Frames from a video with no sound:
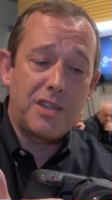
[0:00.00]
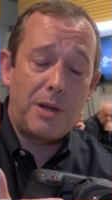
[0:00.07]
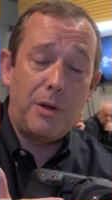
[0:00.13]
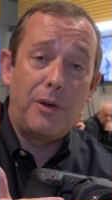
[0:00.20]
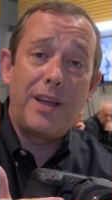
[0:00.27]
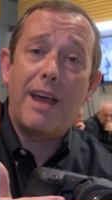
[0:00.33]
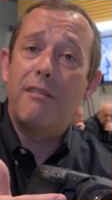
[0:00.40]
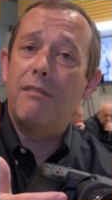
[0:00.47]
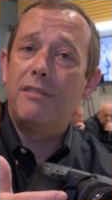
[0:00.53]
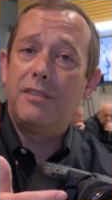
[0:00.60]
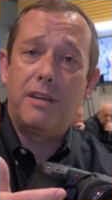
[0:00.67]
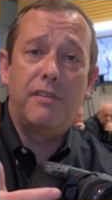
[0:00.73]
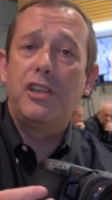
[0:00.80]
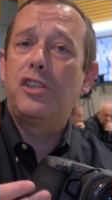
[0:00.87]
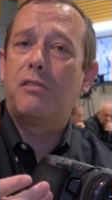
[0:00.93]
so you'll get
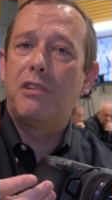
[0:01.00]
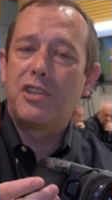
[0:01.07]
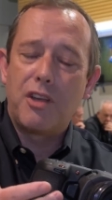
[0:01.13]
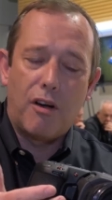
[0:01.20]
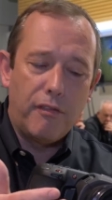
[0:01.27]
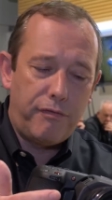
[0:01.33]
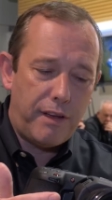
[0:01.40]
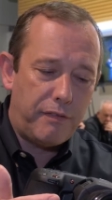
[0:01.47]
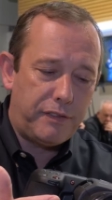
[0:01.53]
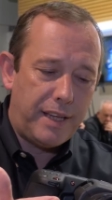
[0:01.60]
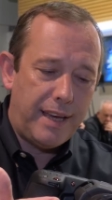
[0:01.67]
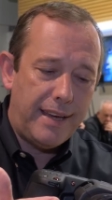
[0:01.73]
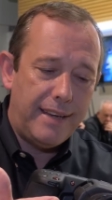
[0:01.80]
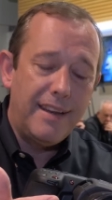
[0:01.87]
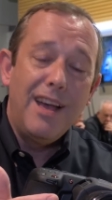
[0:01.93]
DaVinci Resolve
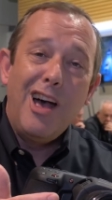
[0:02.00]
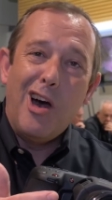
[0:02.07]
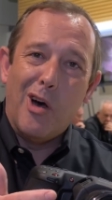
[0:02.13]
15